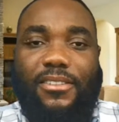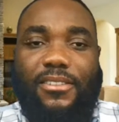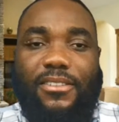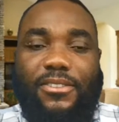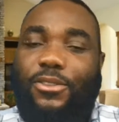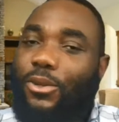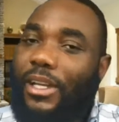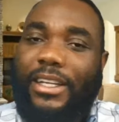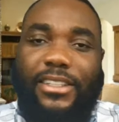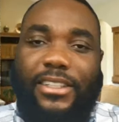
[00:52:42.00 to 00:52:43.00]
So,
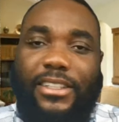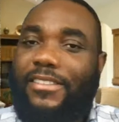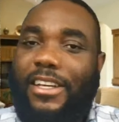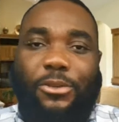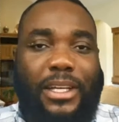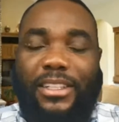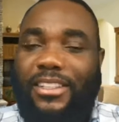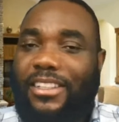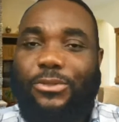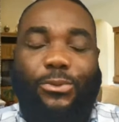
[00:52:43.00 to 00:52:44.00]
ladies and gentlemen,
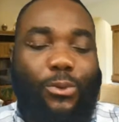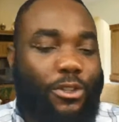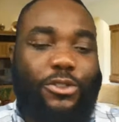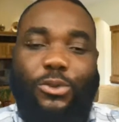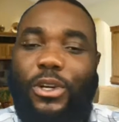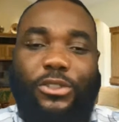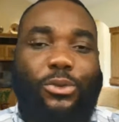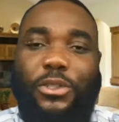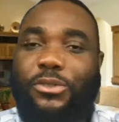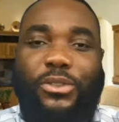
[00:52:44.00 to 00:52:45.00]
if what you are
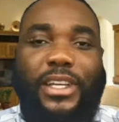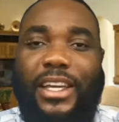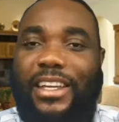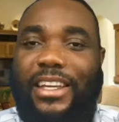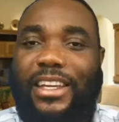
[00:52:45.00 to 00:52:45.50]
doing today